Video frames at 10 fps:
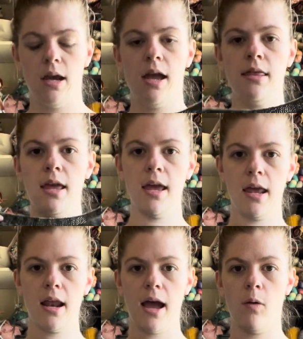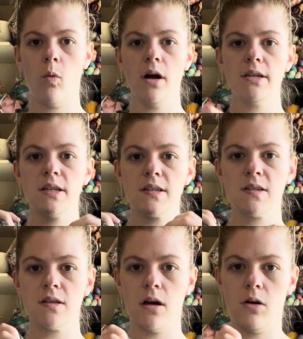And then I want to
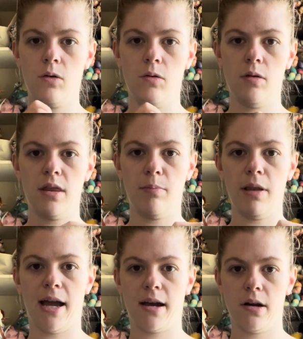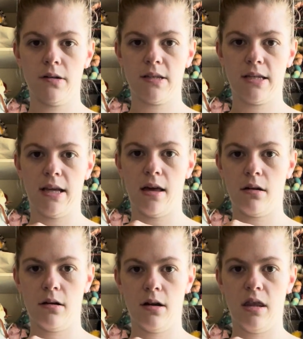sew the placards
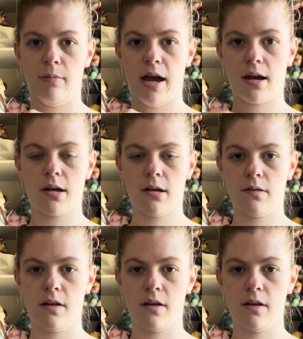together on the back.